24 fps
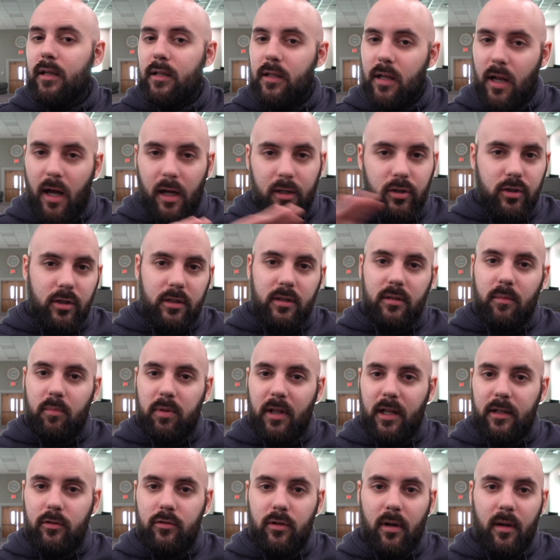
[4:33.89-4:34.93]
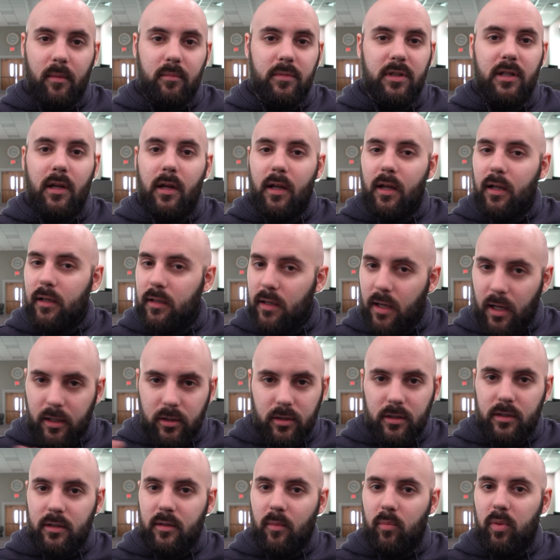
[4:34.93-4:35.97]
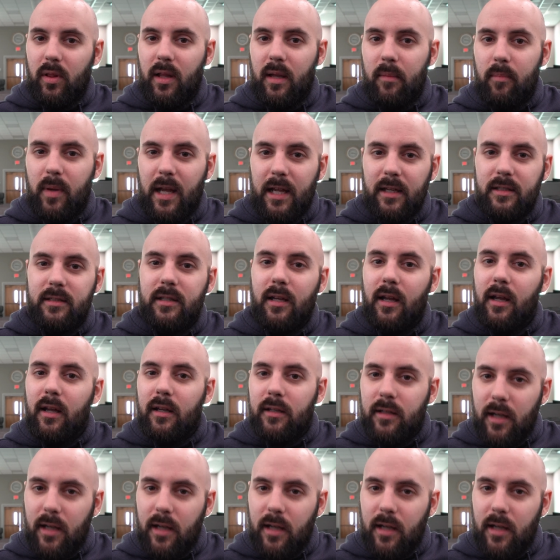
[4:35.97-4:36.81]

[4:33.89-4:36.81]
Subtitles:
Not just to play drums, not just to play bass,